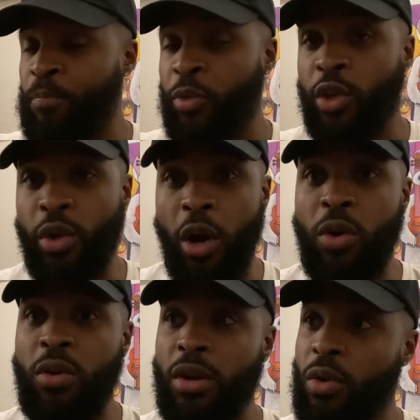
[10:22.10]
you
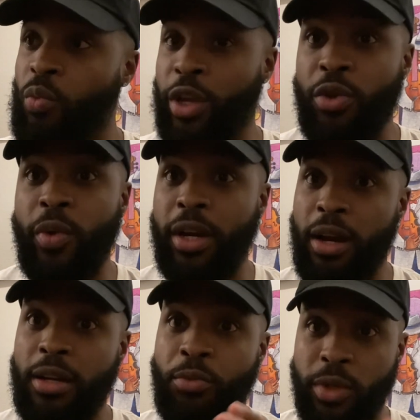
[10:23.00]
know, when you in
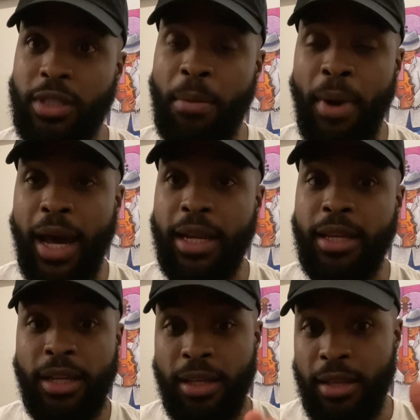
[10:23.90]
there with
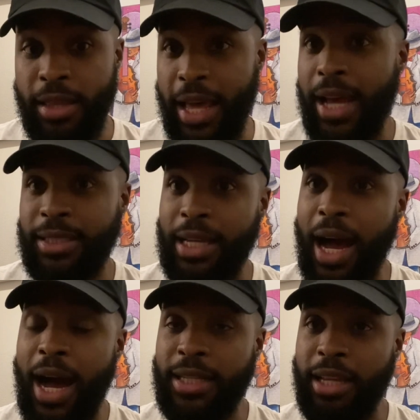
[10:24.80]
somebody that
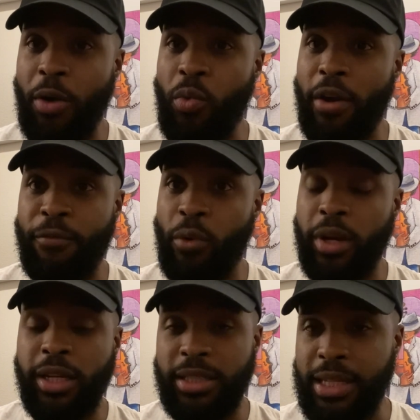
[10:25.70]
size at
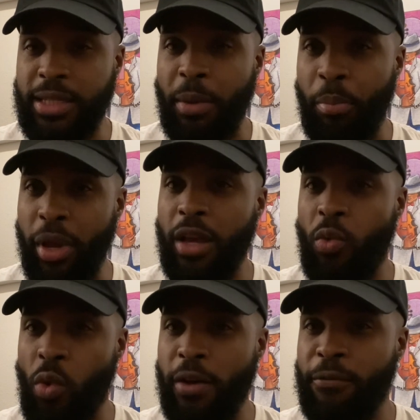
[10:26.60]
140, because he's a big
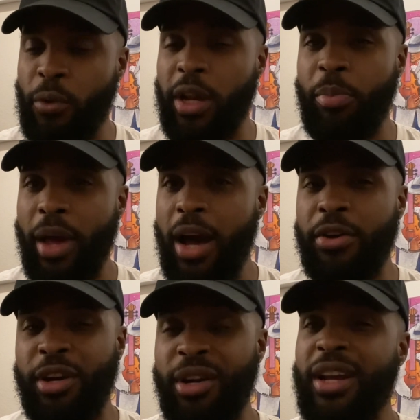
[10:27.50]
140
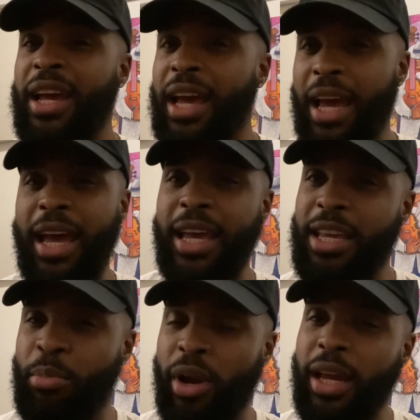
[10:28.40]
pounder, and he
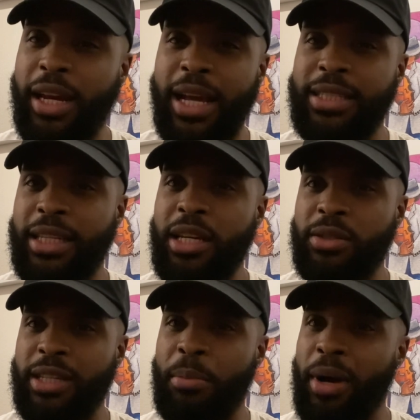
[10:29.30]
bringing that skill
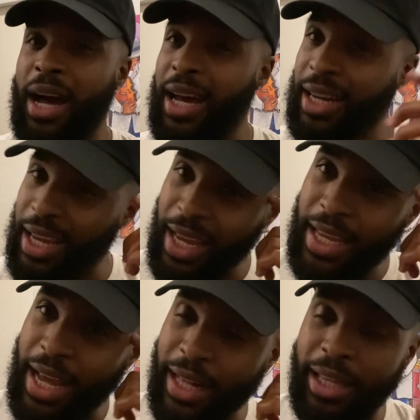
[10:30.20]
set behind it, and he
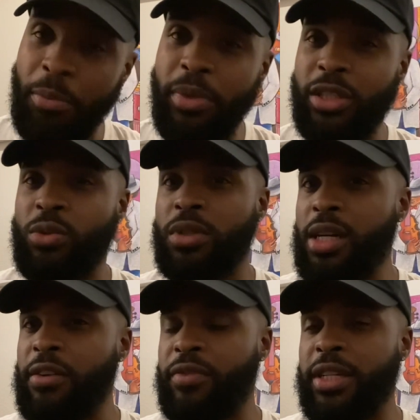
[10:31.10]
got that mental
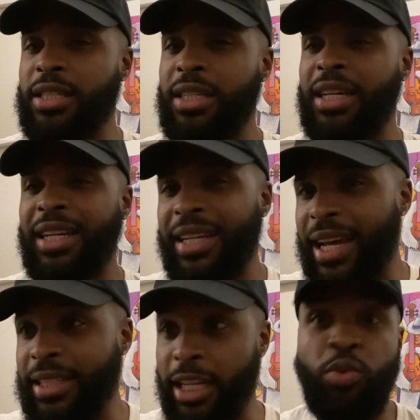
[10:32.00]
toughness.
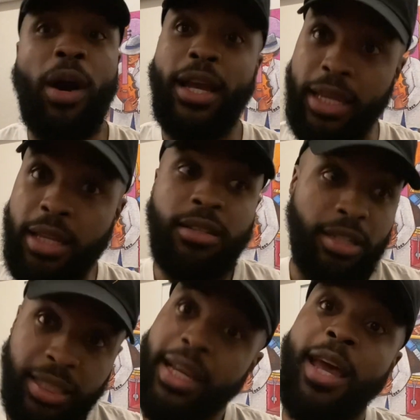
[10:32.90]
That that's why he
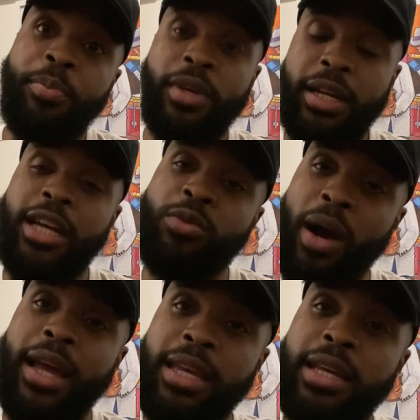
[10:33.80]
a champion. That's
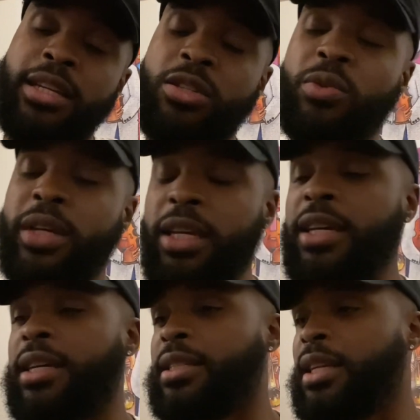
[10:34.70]
why he is who
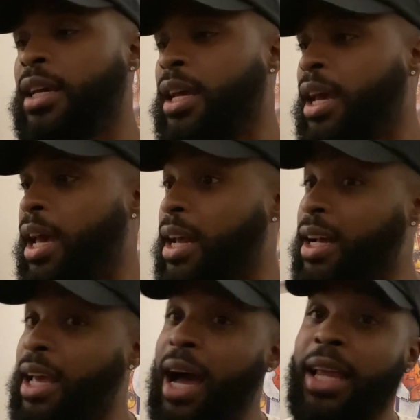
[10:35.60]
he is. And a
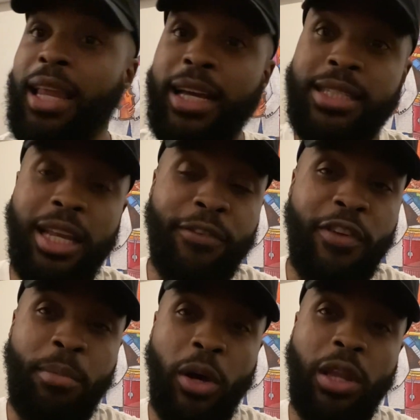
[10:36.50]
guy like
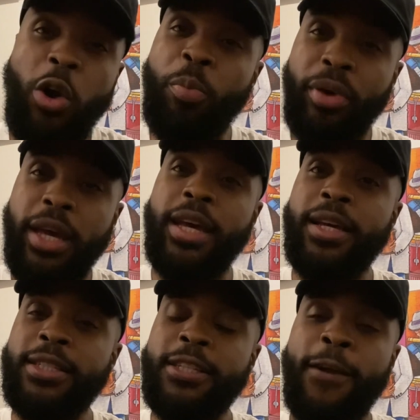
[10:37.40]
Teofimo
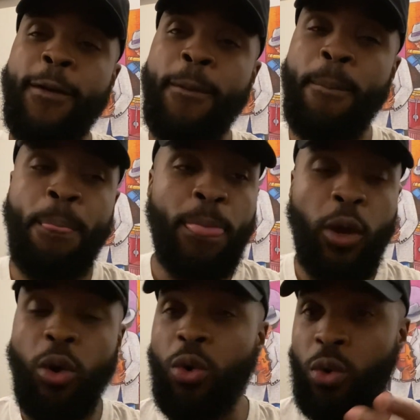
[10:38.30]
Lopez,
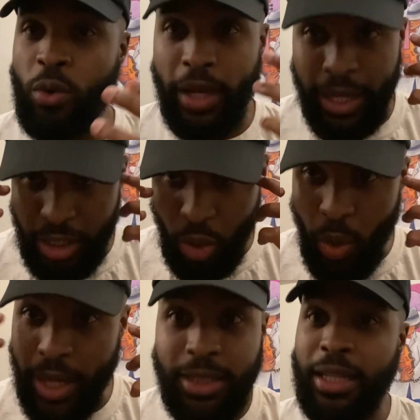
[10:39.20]
who is
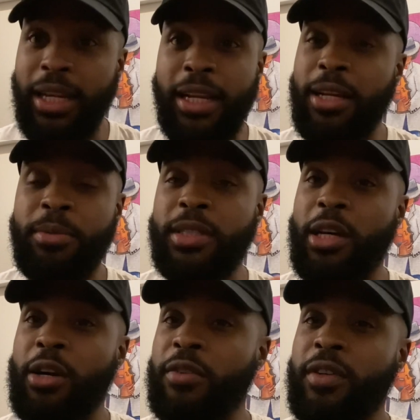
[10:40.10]
questioning
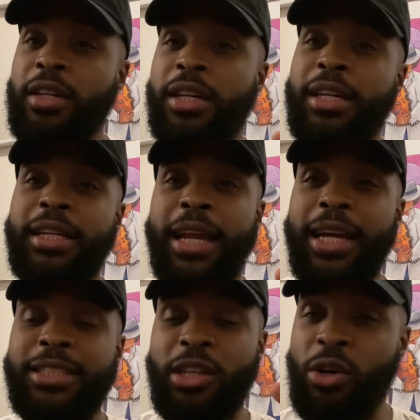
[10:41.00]
himself,
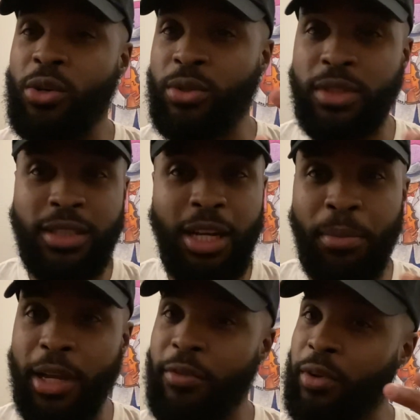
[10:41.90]
that shows some
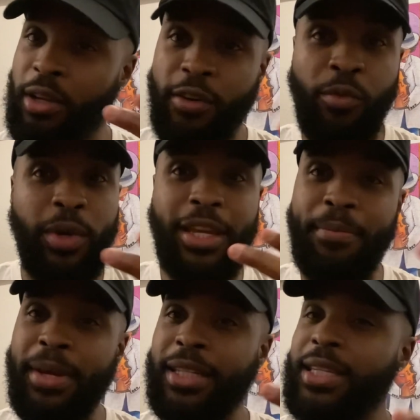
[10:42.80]
level of weak
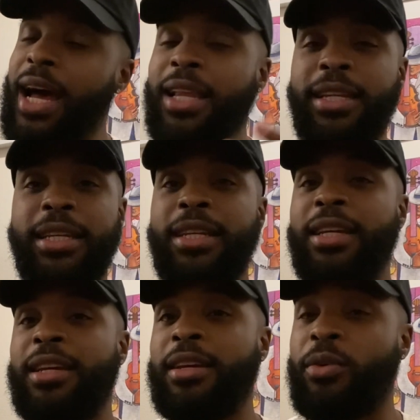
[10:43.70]
mentality,
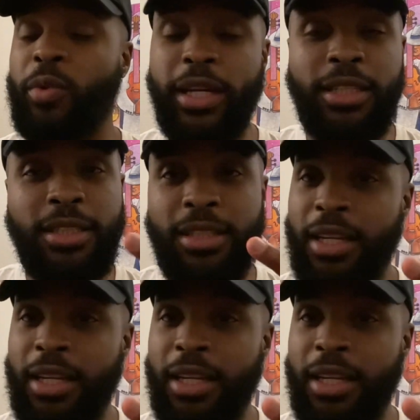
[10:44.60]
which